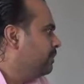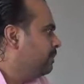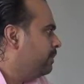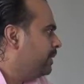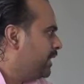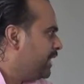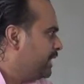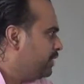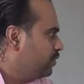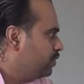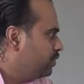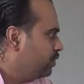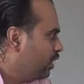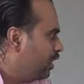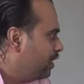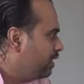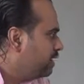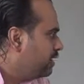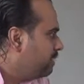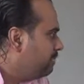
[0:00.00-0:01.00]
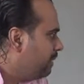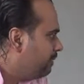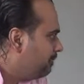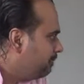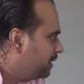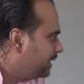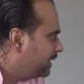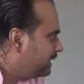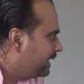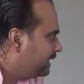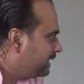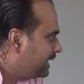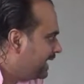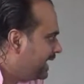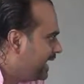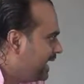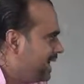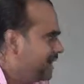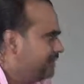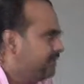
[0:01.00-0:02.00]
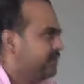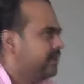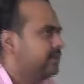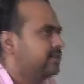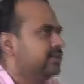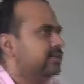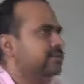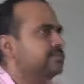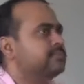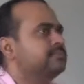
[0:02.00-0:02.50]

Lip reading: but I do not remember that I have it.